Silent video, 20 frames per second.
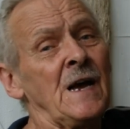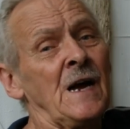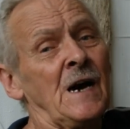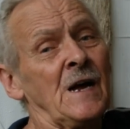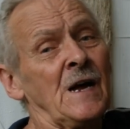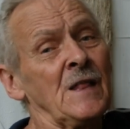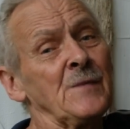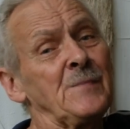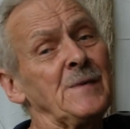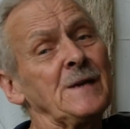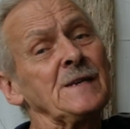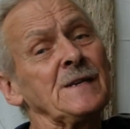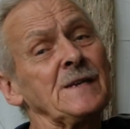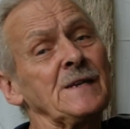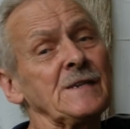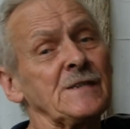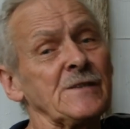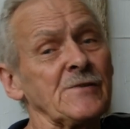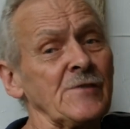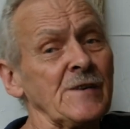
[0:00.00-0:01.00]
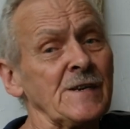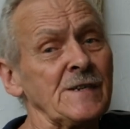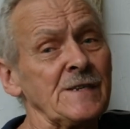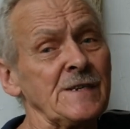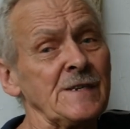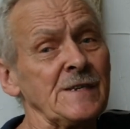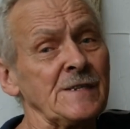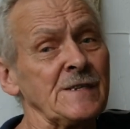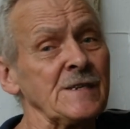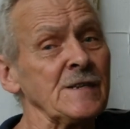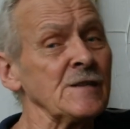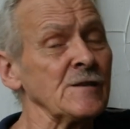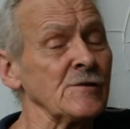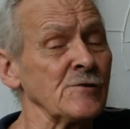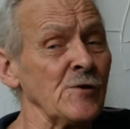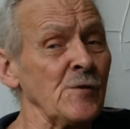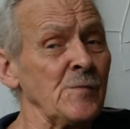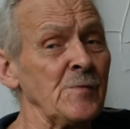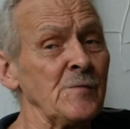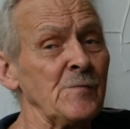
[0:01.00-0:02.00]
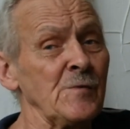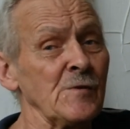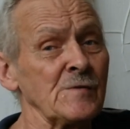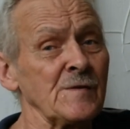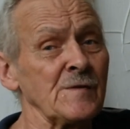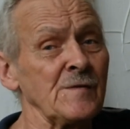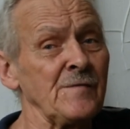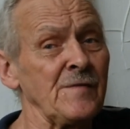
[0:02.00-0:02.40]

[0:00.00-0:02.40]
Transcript: And the bending stresses in the top and bottom